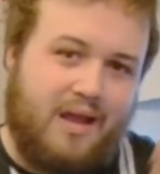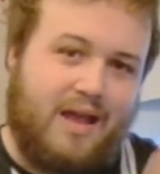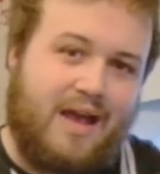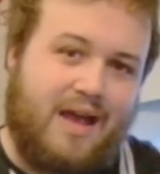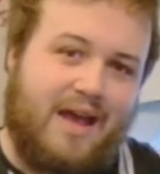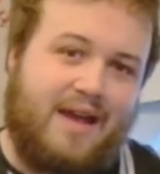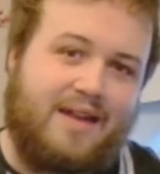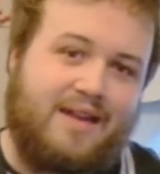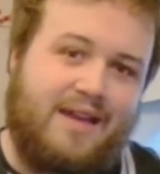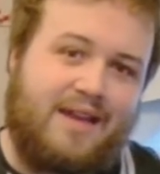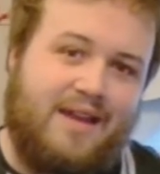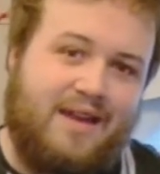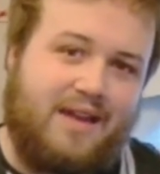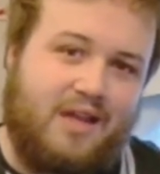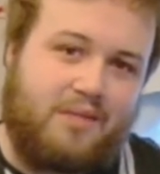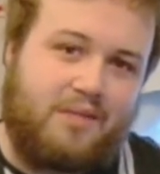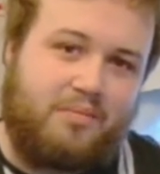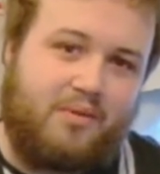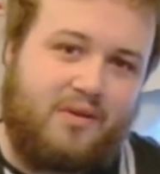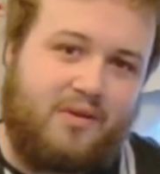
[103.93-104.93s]
And in
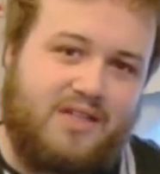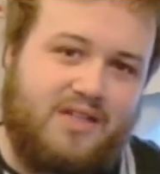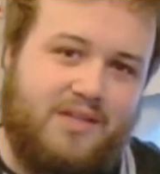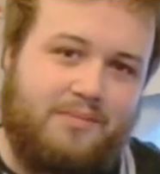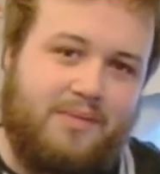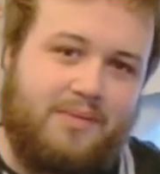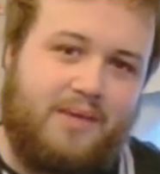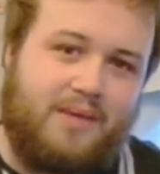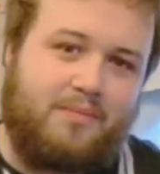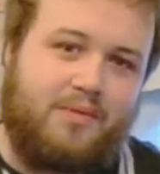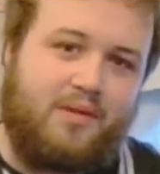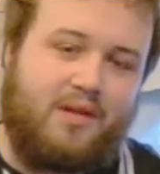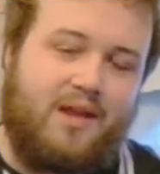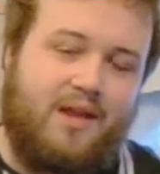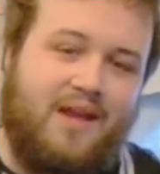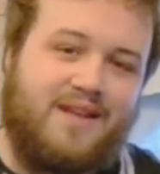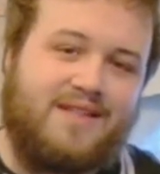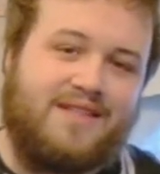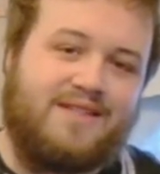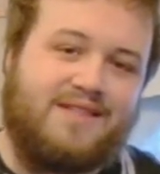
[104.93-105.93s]
exploiting people,
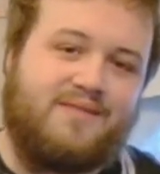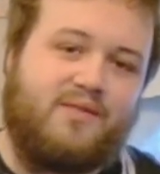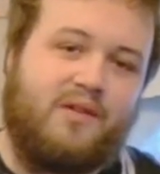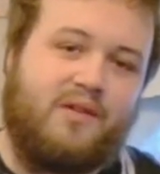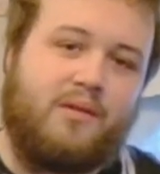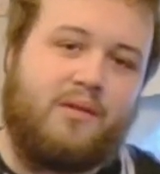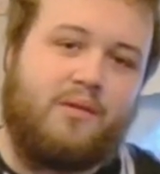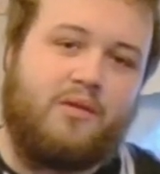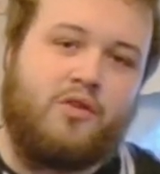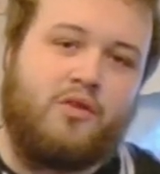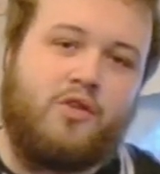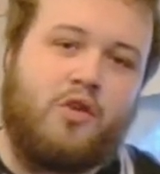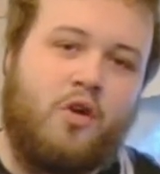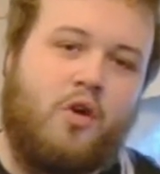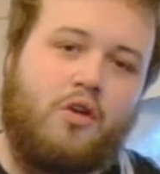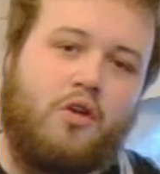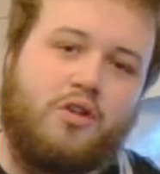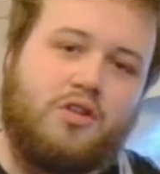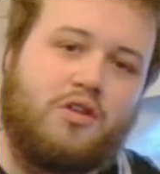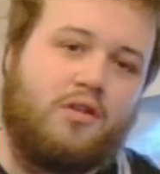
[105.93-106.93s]
it is
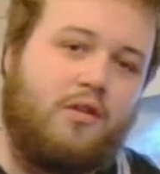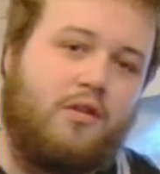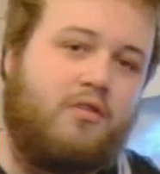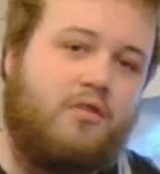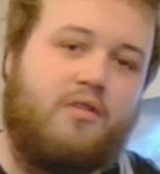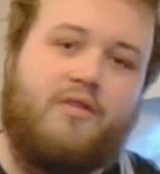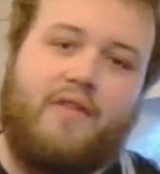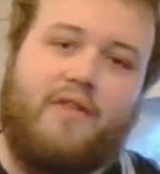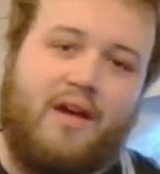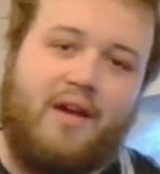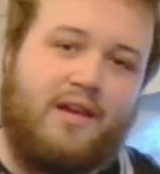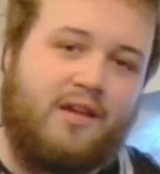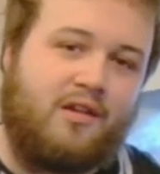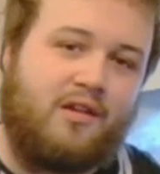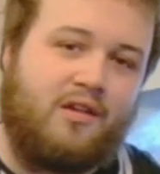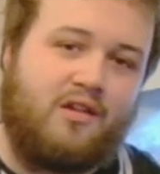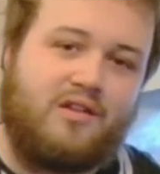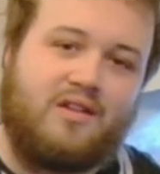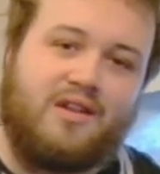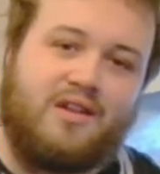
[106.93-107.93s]
not glorifying
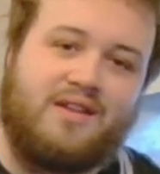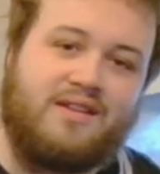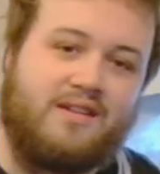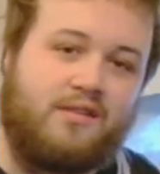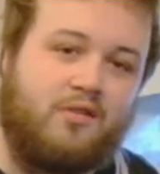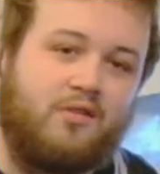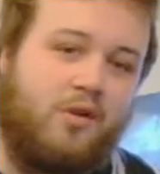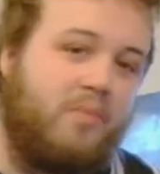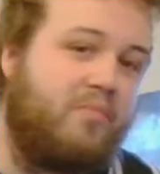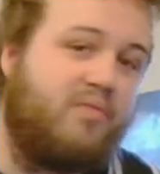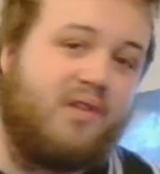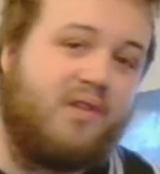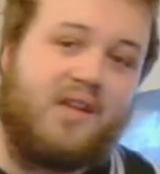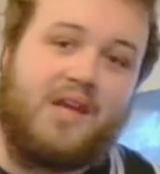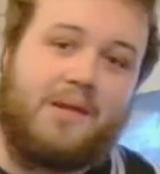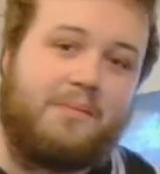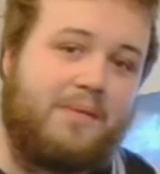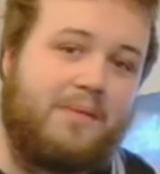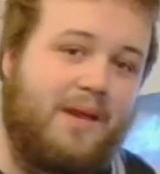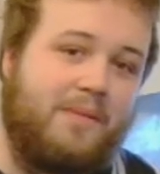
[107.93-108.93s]
God, it is not
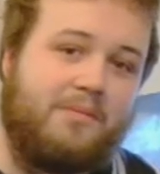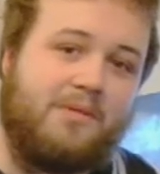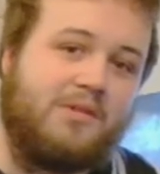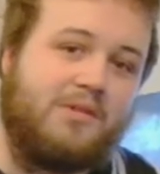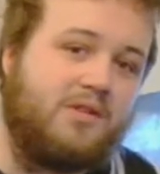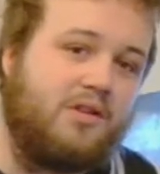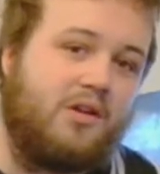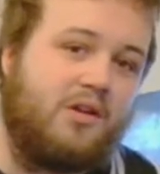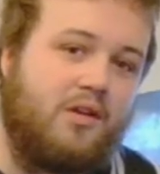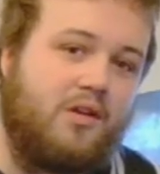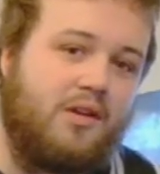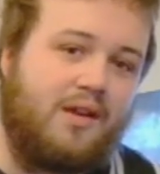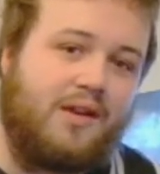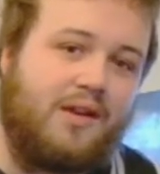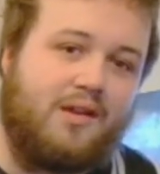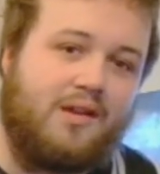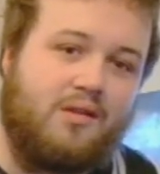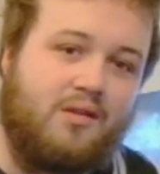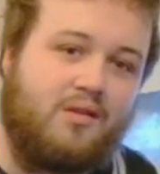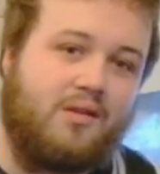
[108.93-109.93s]
bringing people to God,
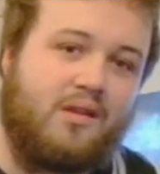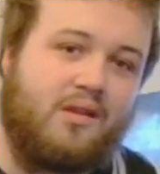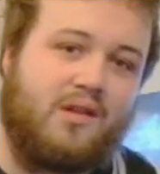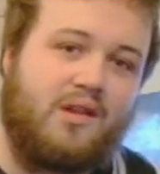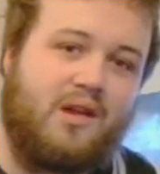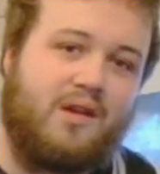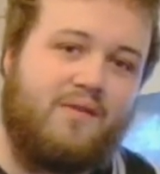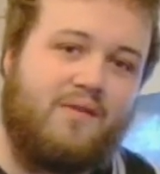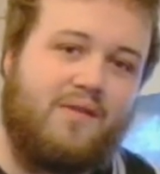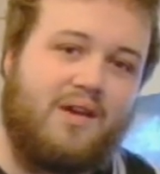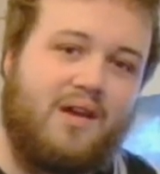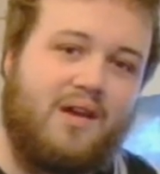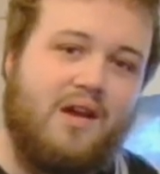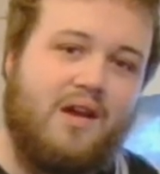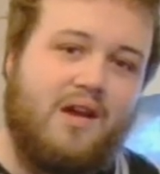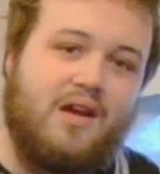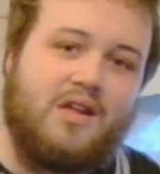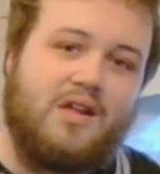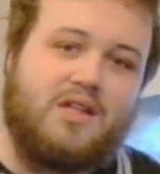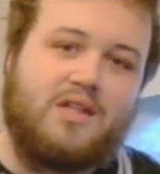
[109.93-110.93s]
it is not serving
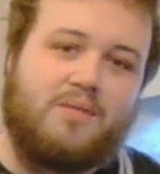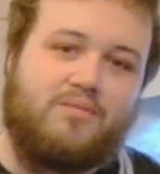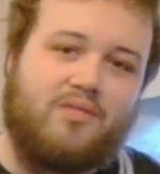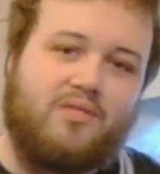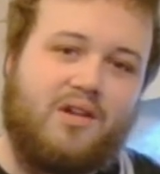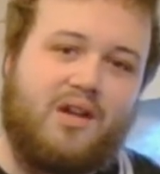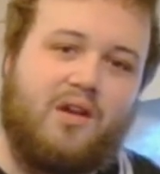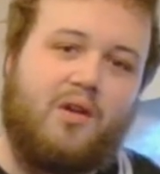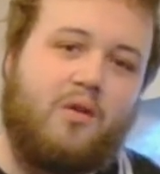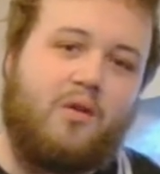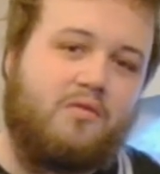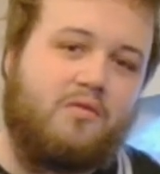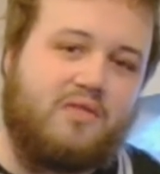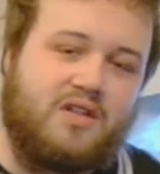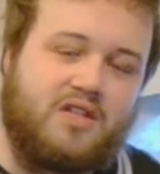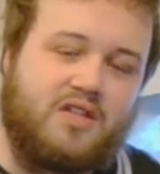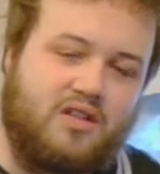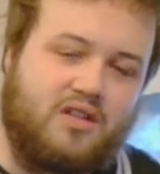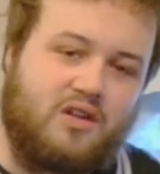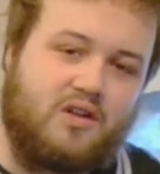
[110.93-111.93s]
to bring
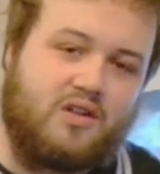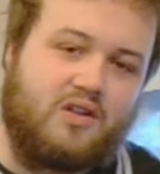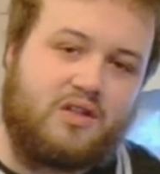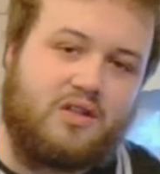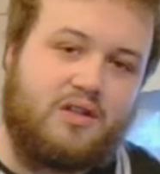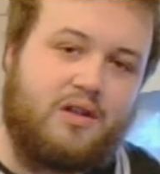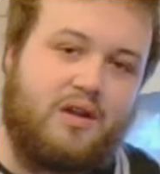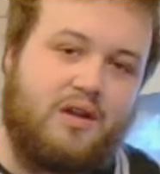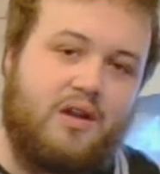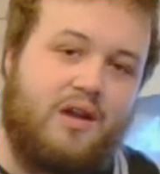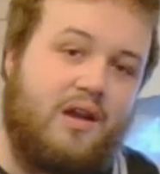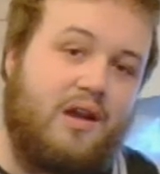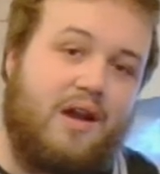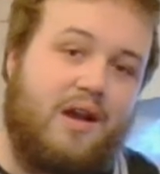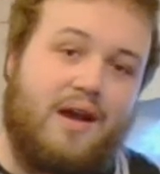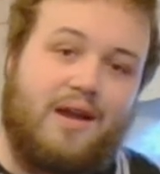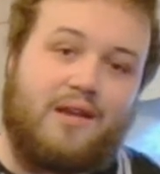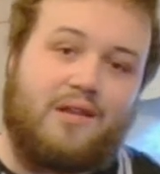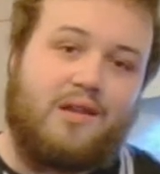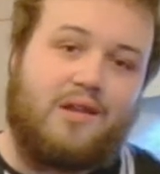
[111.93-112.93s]
glory to God.
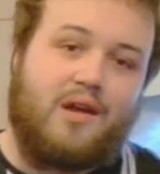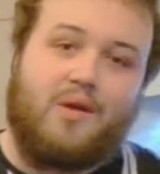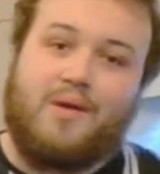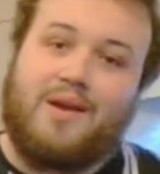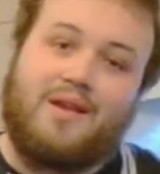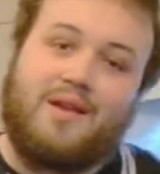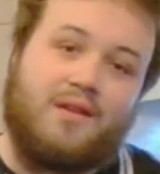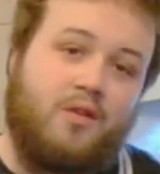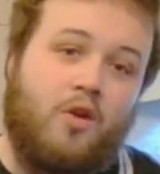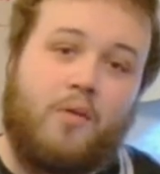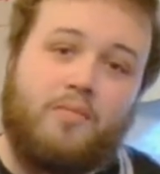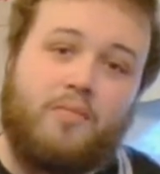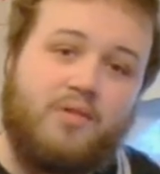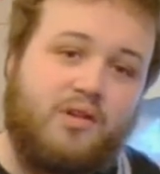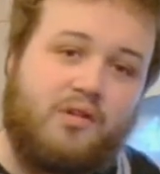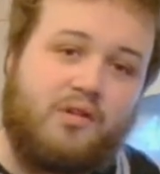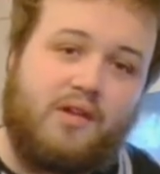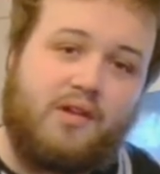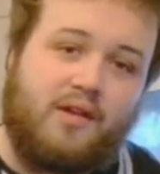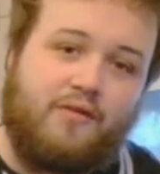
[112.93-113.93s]
And so it's not
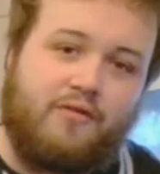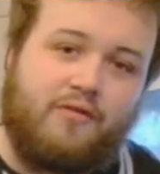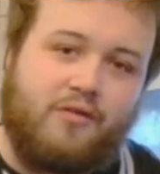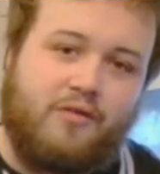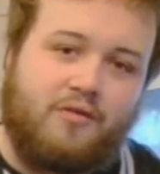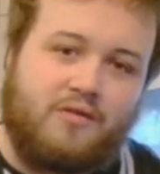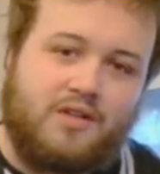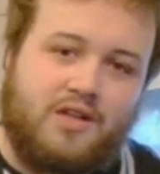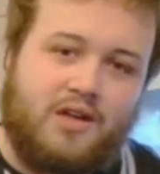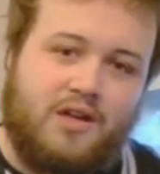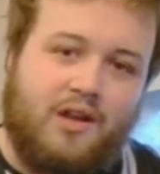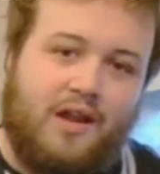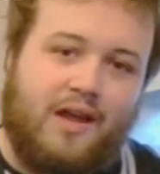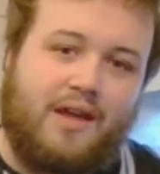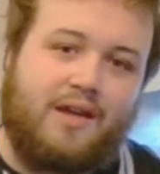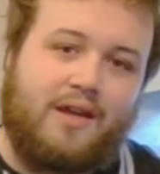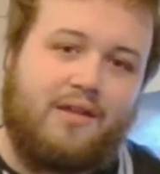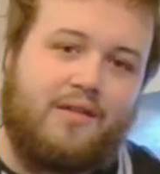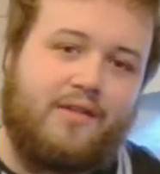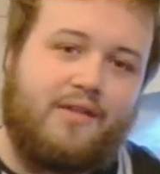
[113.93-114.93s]
producing fruit
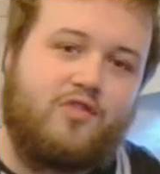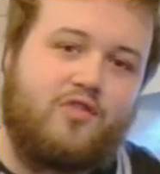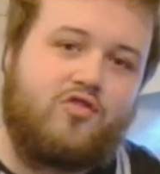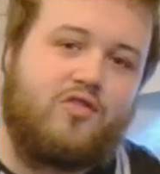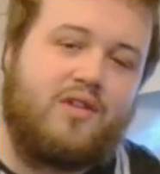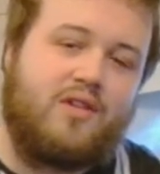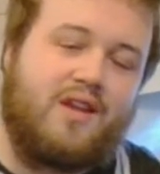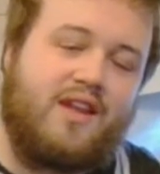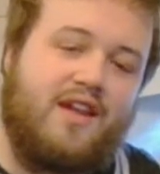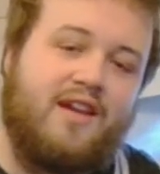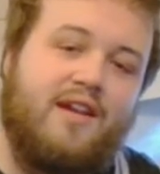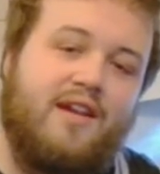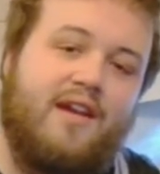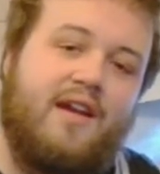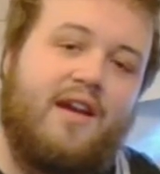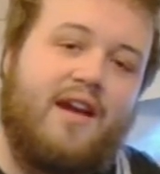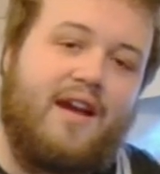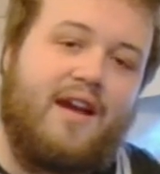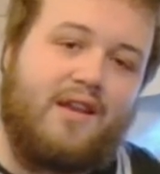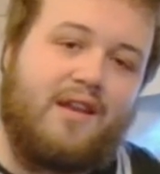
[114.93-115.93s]
like the tree.
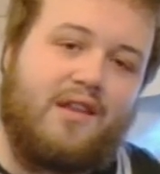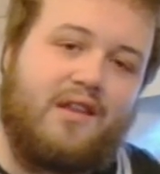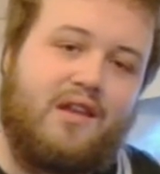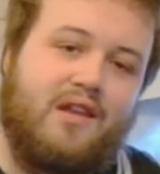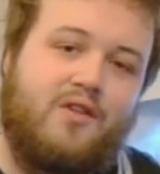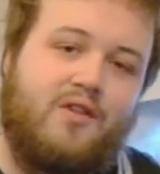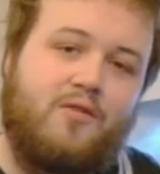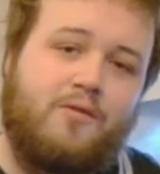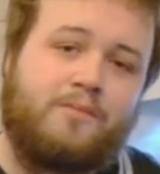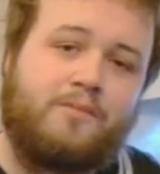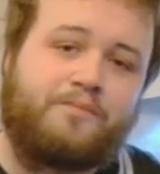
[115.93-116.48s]
And so